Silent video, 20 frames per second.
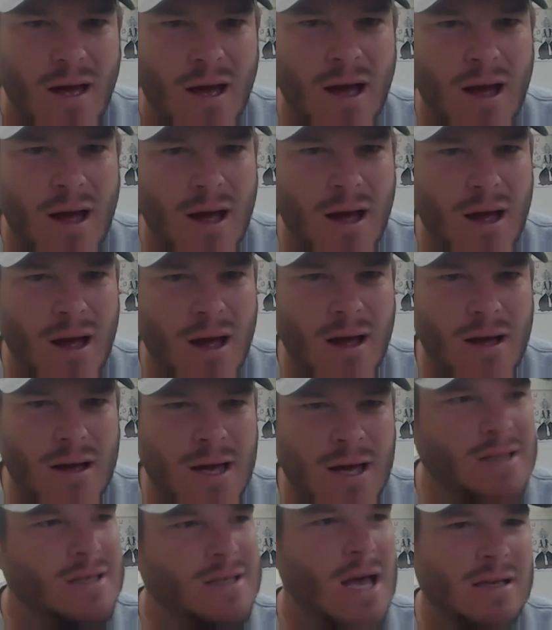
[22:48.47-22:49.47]
Uh,
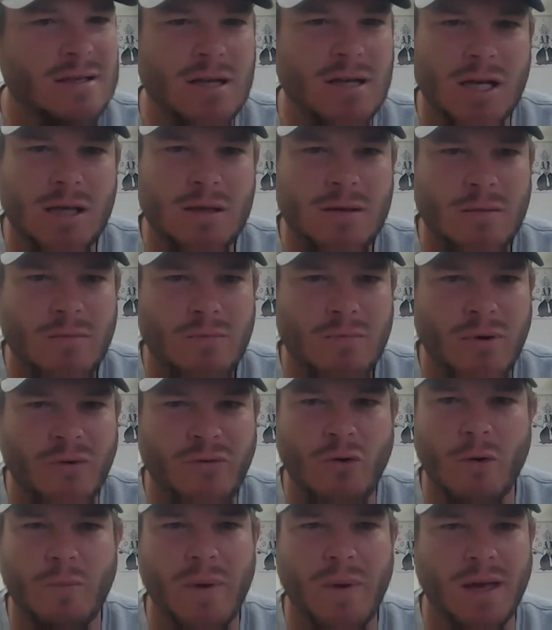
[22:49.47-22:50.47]
he texts us
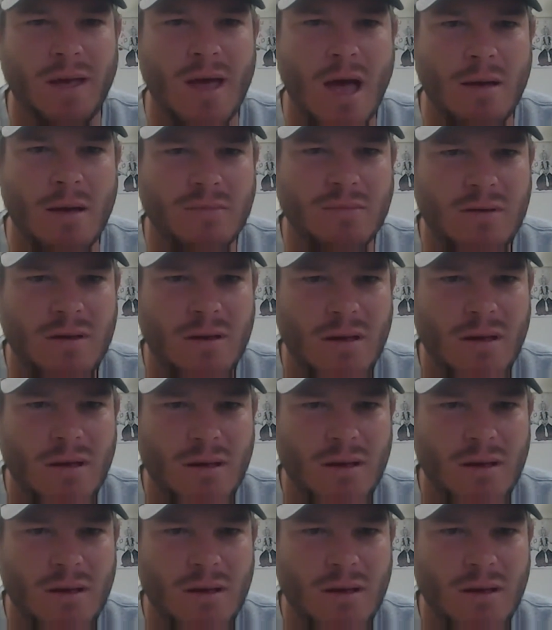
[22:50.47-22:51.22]
before big games.